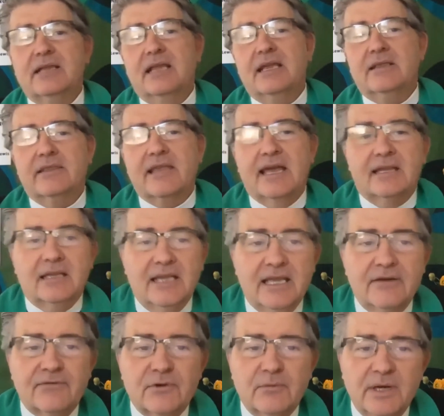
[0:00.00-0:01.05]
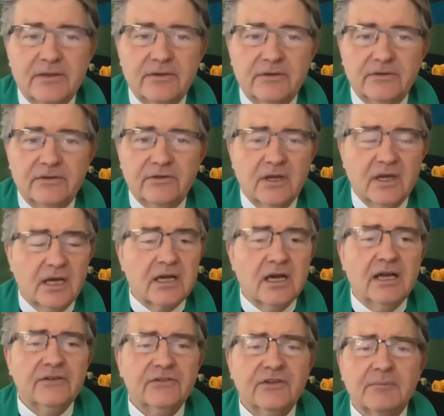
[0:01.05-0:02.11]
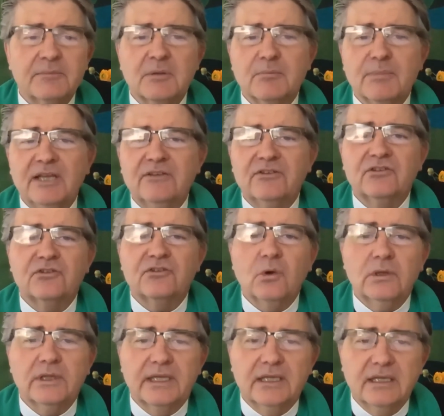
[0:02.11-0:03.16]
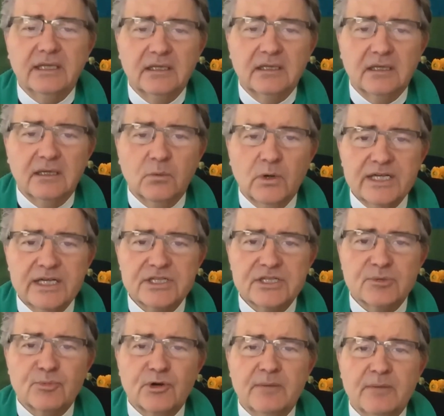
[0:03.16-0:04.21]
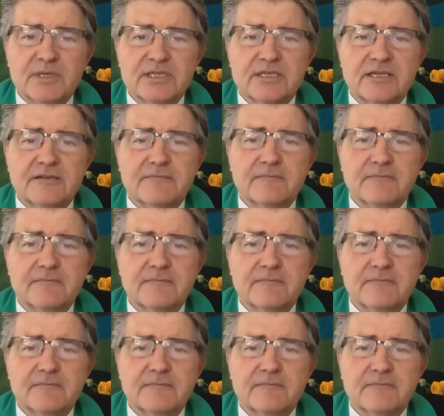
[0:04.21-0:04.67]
that land from others, a concept based solely on white supremacy.